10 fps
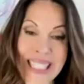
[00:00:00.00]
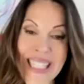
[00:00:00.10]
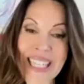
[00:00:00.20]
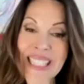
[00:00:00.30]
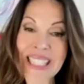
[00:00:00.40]

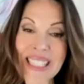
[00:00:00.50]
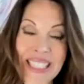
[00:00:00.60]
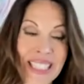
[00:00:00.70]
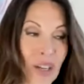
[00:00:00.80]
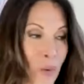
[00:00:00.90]
that is
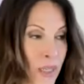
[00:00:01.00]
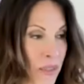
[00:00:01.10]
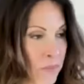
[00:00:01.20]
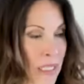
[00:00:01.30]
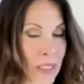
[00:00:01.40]
already
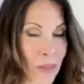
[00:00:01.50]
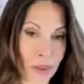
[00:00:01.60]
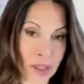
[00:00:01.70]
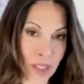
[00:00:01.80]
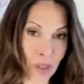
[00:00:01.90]
embedded
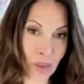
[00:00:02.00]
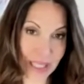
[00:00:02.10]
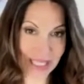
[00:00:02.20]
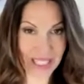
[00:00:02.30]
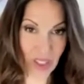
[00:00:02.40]
within you. It's
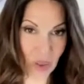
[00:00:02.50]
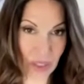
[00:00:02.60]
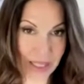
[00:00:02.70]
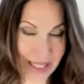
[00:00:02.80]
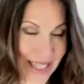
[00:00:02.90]
in your
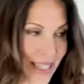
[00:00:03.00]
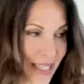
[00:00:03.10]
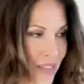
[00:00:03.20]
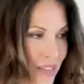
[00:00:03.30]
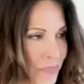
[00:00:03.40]
DNA.